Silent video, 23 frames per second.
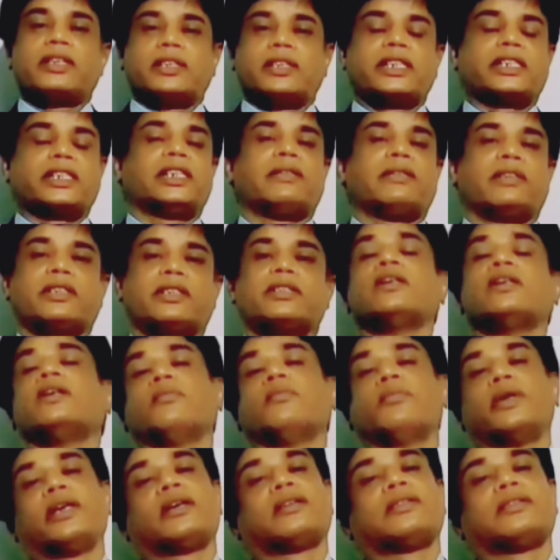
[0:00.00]
60 hours,
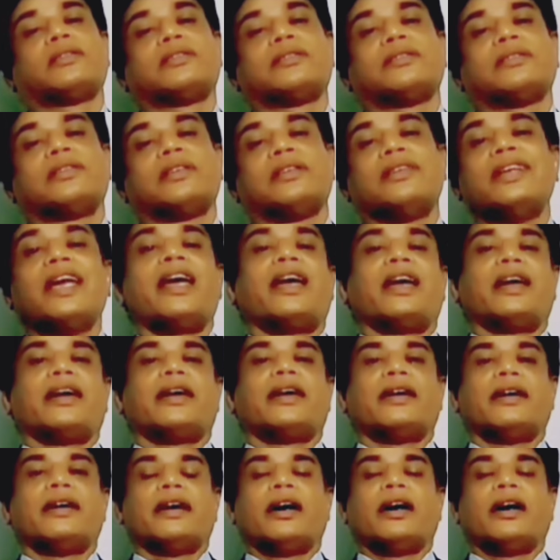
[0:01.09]
per day,